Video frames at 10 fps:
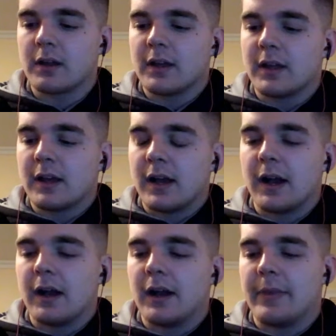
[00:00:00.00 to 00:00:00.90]

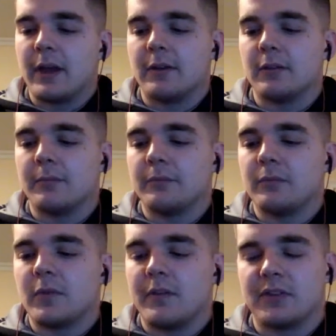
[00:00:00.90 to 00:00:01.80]
And then
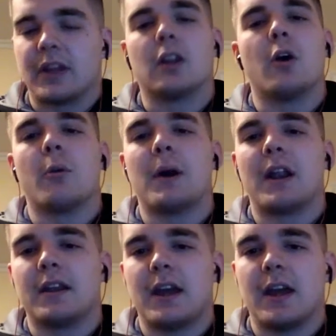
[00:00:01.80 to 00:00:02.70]
if it's like a lower body
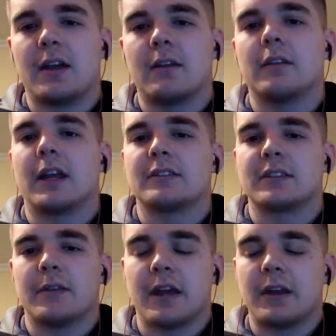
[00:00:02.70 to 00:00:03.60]
day, like I said, the
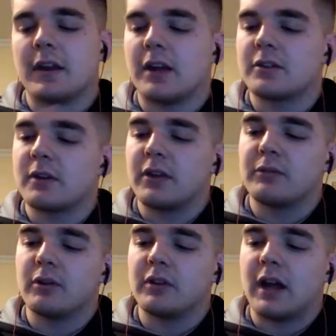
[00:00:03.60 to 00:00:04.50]
90-90
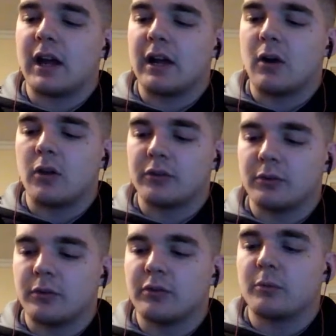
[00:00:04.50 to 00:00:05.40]
transfers, I also do
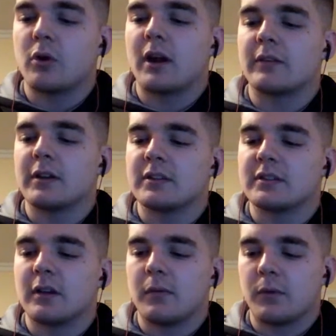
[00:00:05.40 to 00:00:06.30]
some core activation
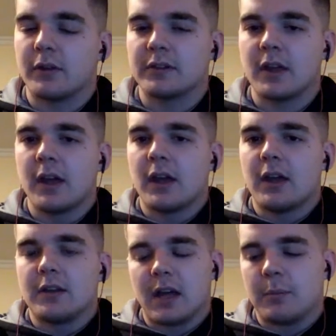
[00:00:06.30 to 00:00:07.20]
stuff, whether it's
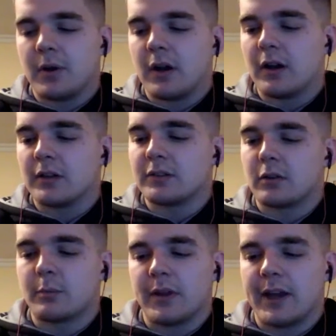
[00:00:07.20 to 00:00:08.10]
dead bugs or
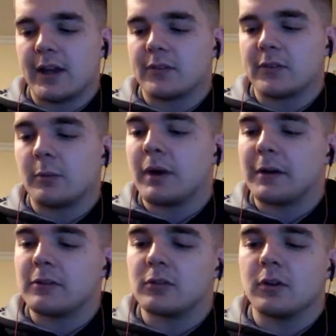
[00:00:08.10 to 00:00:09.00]
planks or body
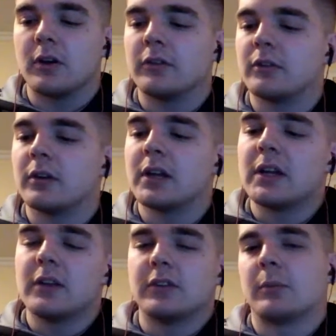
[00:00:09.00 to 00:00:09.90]
saws or
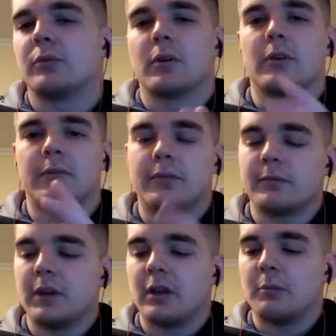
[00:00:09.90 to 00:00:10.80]
some sort of
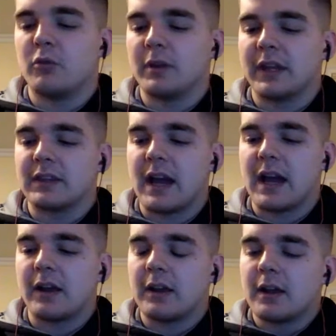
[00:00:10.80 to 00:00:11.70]
movement like that.
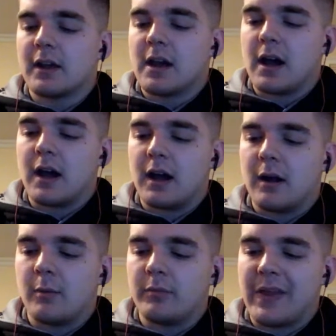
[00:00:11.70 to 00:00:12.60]

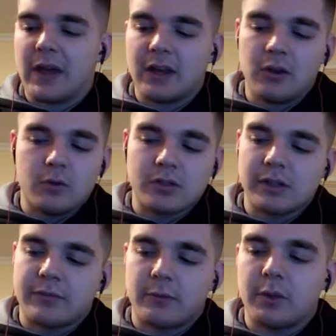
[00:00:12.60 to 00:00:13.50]
And then usually for
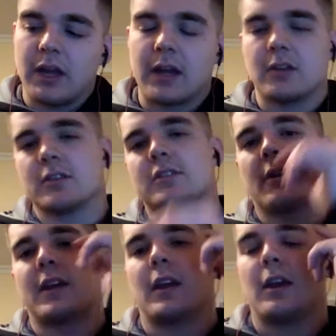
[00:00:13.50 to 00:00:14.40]
me, I can just start
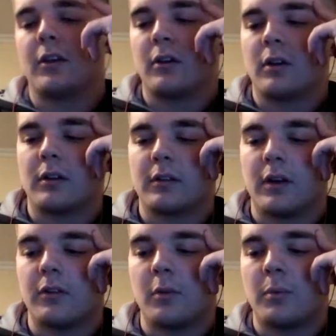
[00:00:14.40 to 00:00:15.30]
getting under
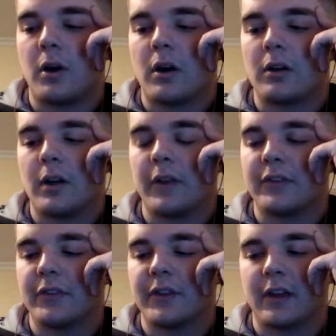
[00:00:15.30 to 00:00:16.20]
the bar, unless it's
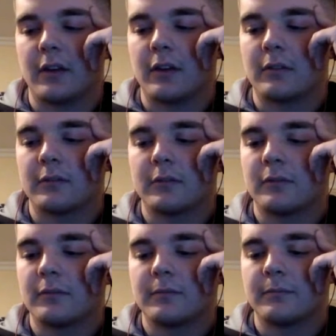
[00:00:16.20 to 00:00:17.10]
like a
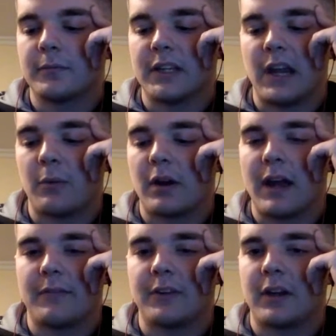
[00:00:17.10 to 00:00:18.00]
day where I have to
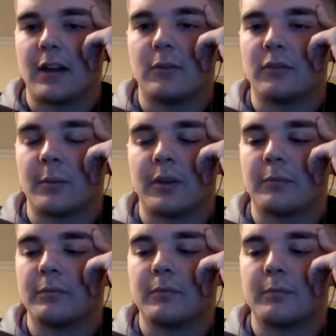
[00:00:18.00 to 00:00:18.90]
kind of do something
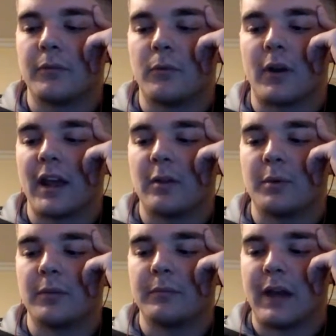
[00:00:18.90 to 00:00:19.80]
beforehand, but
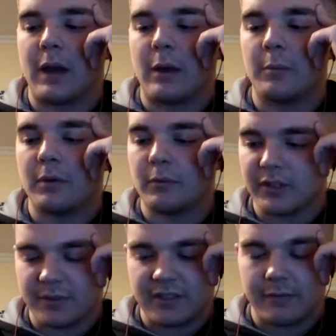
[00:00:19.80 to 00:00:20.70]
that would be really
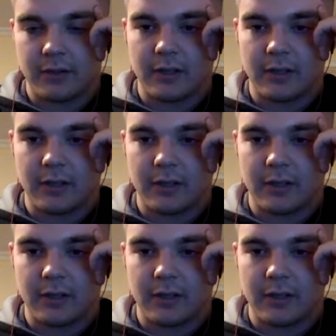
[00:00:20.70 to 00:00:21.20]
specific and